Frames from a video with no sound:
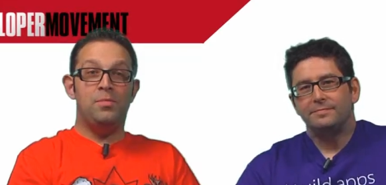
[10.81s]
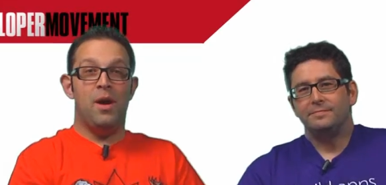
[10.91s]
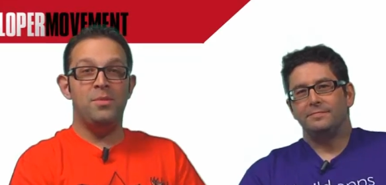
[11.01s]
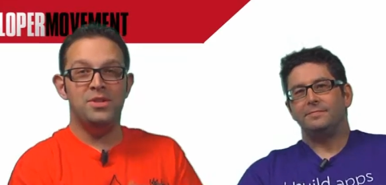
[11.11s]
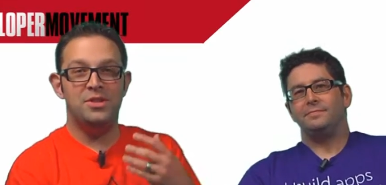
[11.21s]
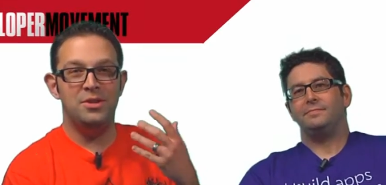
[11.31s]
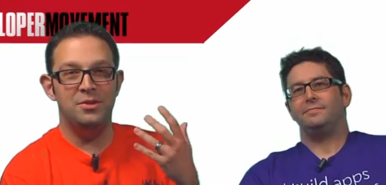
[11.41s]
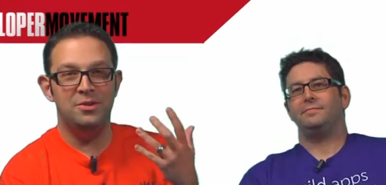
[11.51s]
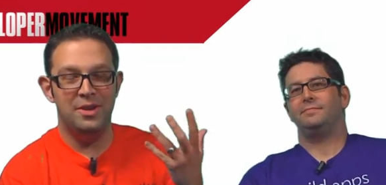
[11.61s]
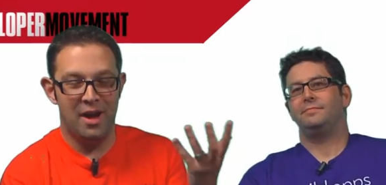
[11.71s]
Speaker 1: promised
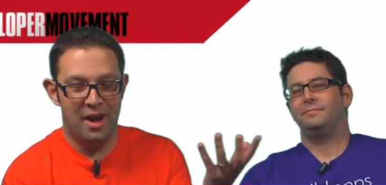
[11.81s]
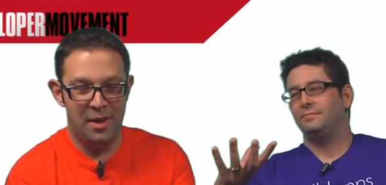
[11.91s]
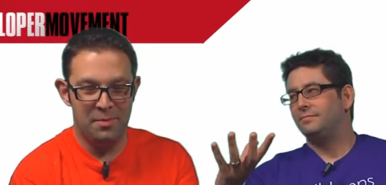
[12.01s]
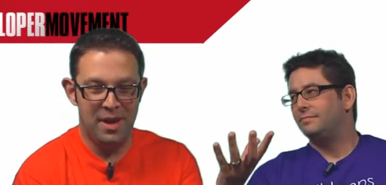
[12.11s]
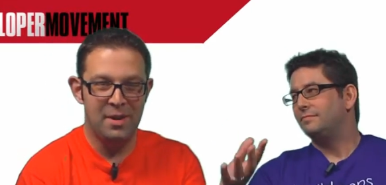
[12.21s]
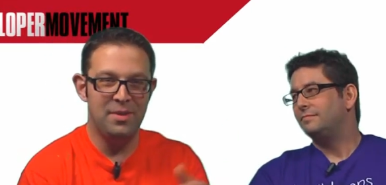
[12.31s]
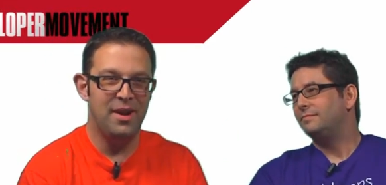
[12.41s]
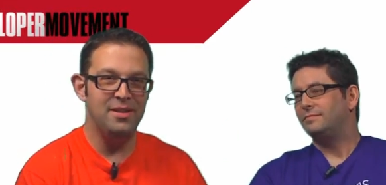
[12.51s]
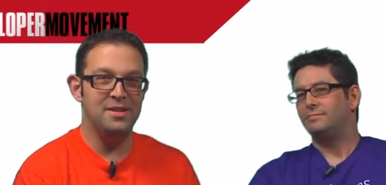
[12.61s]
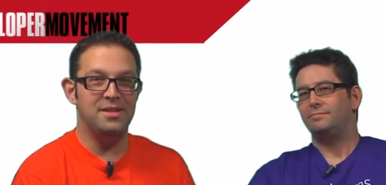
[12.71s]
you um, a
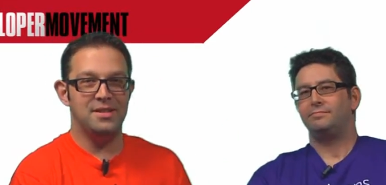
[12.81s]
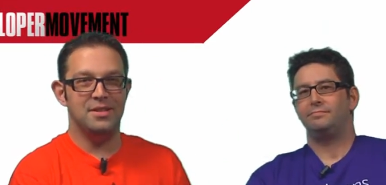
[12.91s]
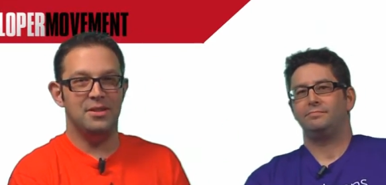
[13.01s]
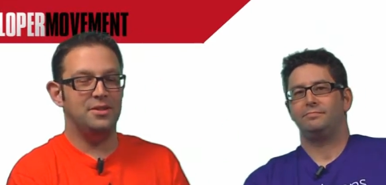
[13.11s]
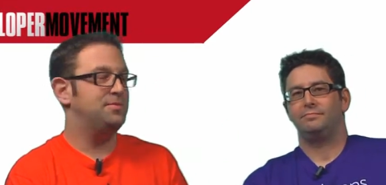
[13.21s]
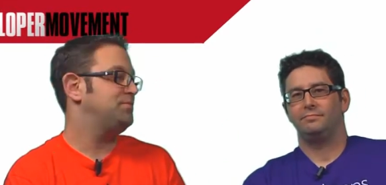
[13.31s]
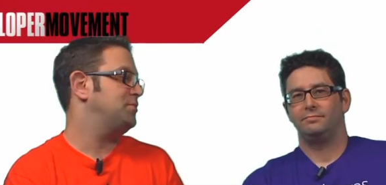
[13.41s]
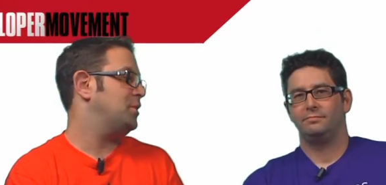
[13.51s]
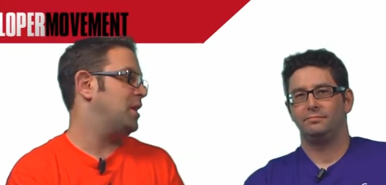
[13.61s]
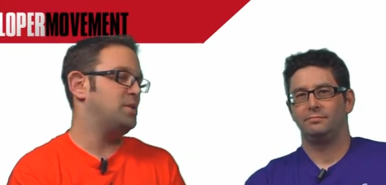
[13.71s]
behind the scenes look.
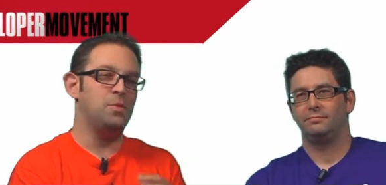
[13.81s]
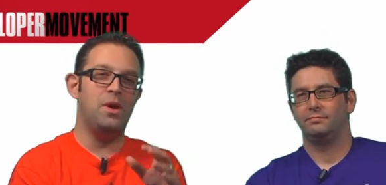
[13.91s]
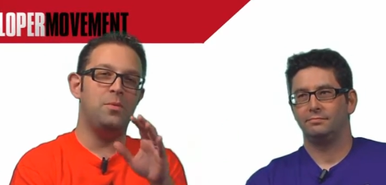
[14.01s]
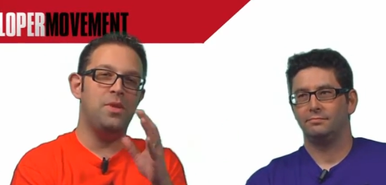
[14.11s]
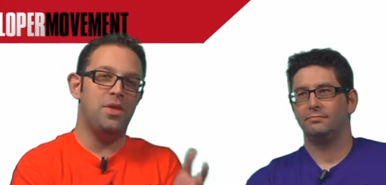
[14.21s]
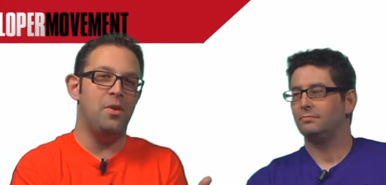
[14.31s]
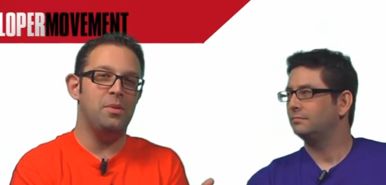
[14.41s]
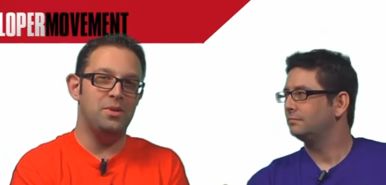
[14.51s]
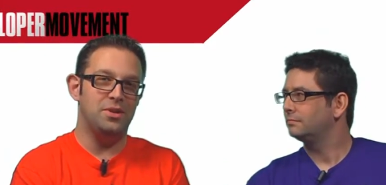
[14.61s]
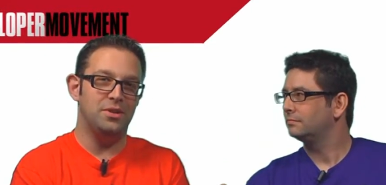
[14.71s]
Okay. So what we thought
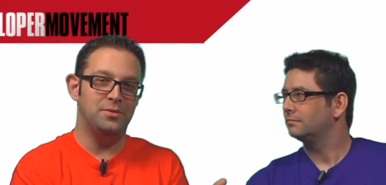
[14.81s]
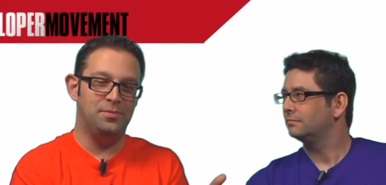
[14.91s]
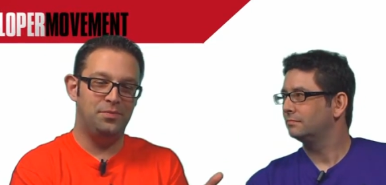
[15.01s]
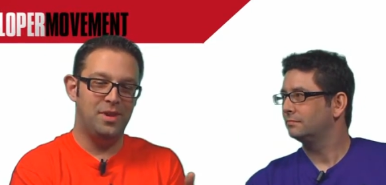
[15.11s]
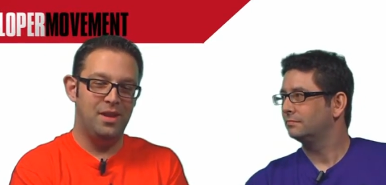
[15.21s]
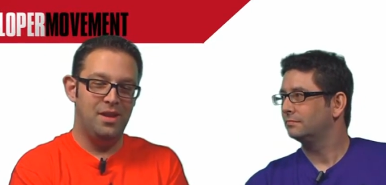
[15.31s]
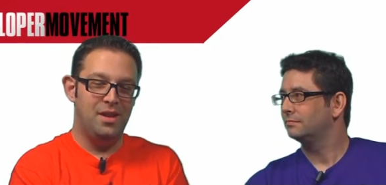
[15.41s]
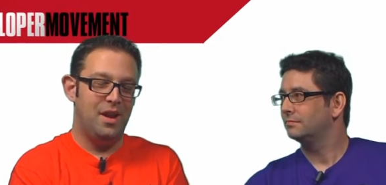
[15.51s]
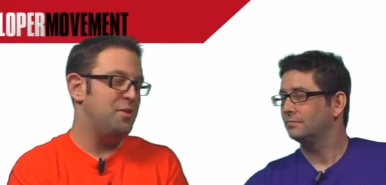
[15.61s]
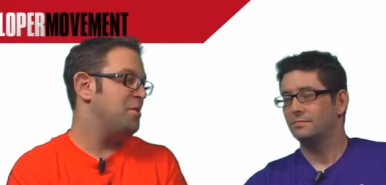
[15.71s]
we would do,
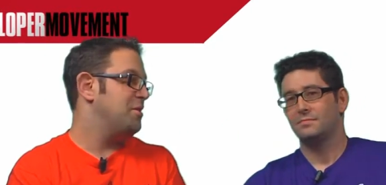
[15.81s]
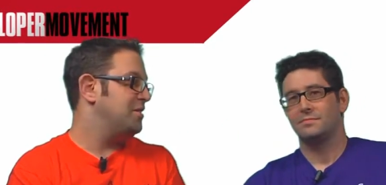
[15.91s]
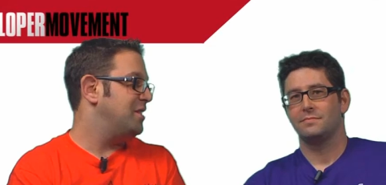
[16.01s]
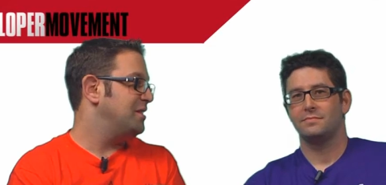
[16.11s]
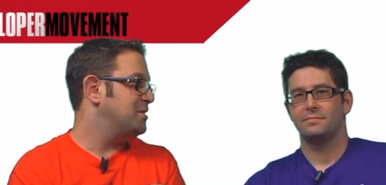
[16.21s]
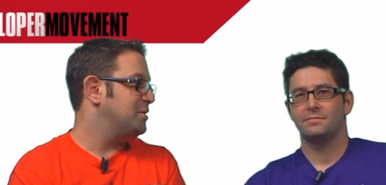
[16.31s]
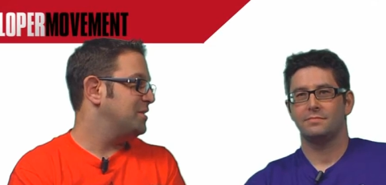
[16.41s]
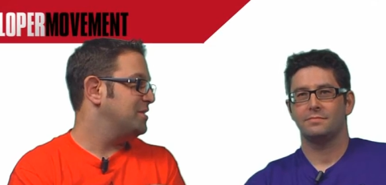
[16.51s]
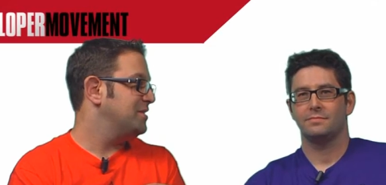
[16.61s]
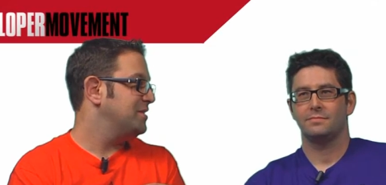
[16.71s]
other than the dinosaurs,